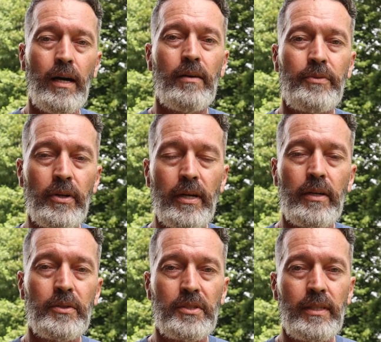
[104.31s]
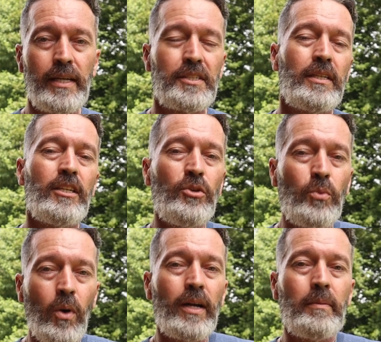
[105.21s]
of your arrow selection, and you
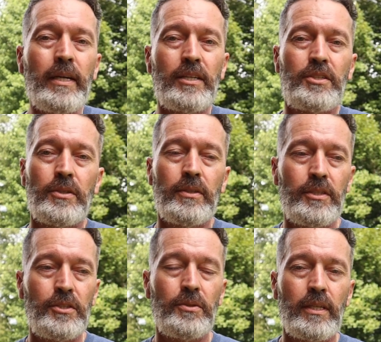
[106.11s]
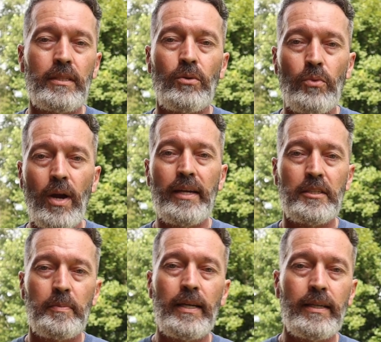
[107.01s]
want to make sure that you get the right
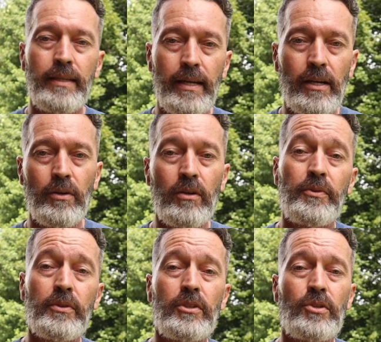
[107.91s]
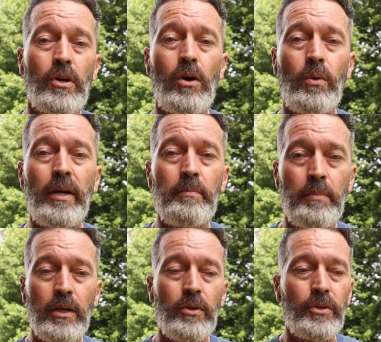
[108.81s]
spined arrow for the draw weight
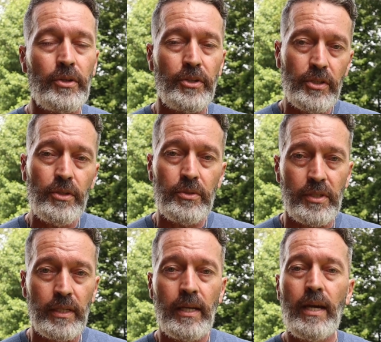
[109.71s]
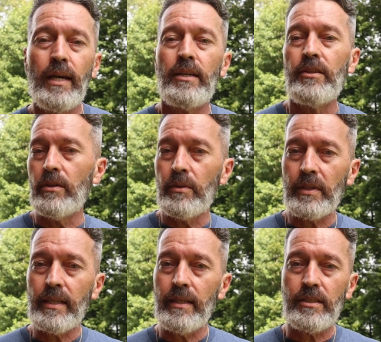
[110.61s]
bow you're using. You don't want
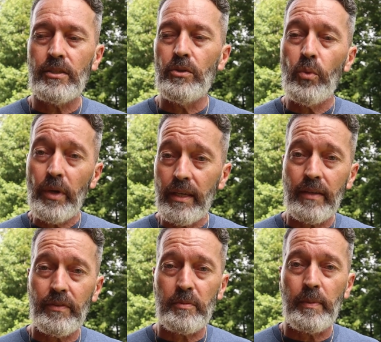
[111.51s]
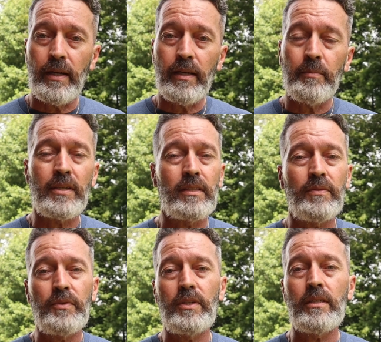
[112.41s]
to get too weak of a spine, because
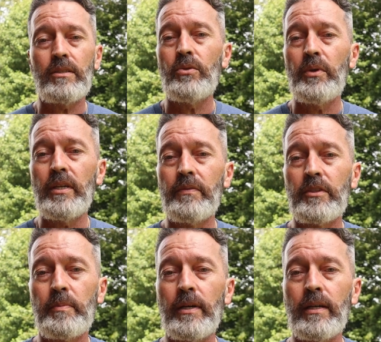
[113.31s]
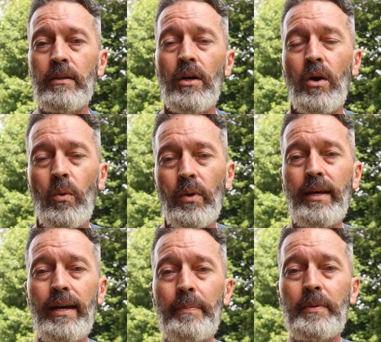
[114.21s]
if you get too weak of a spine, what
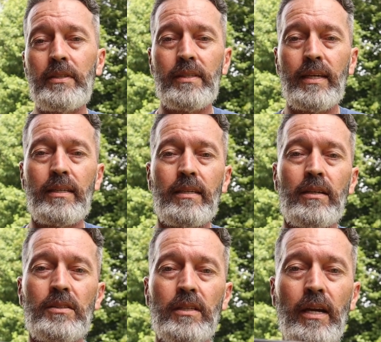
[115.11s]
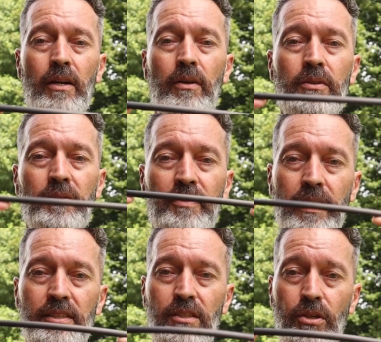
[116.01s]
happens, that could cause the arrow to
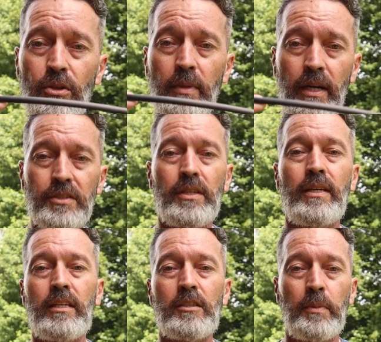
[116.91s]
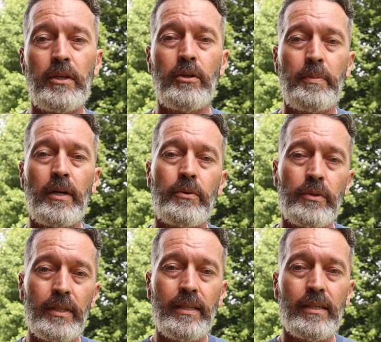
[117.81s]
flex too much and explode upon
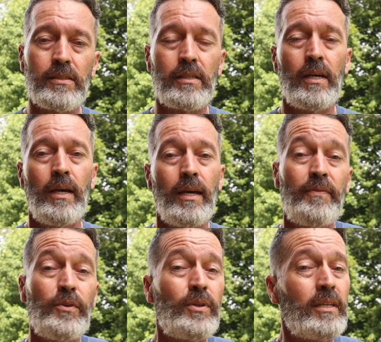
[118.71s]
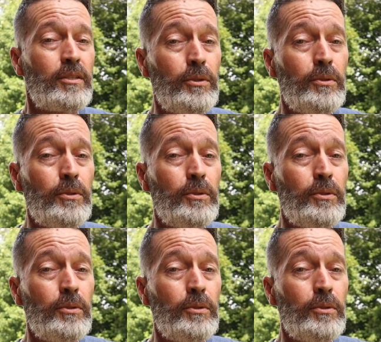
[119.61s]
release. If you get